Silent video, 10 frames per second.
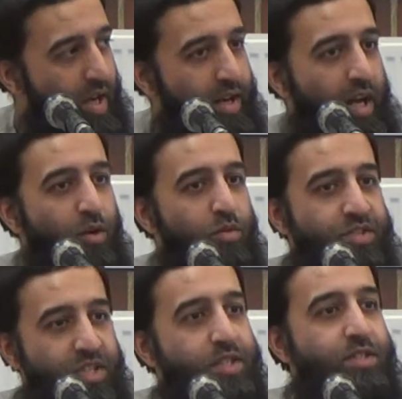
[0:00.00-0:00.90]
and now
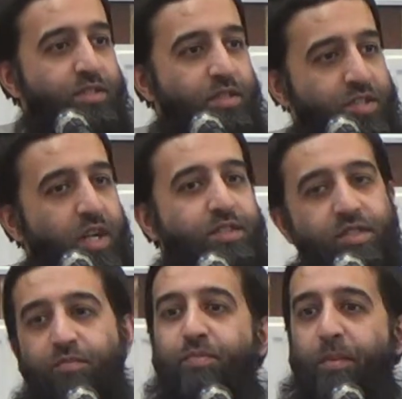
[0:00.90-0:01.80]
dozens and
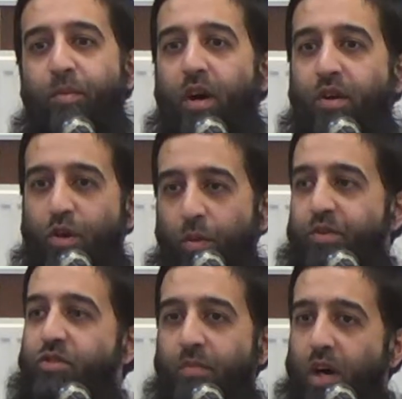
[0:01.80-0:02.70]
dozens of people are
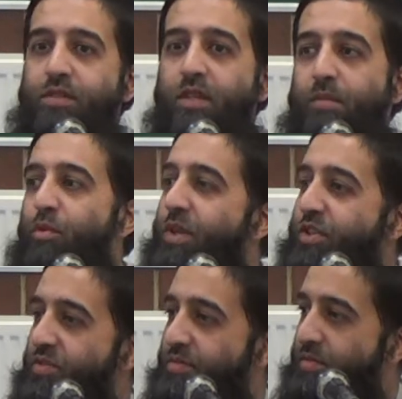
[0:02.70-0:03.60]
going to him asking him
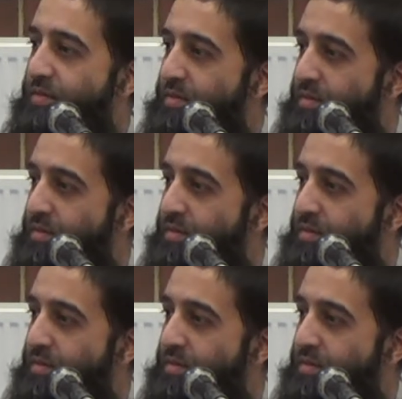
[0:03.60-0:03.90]
questions.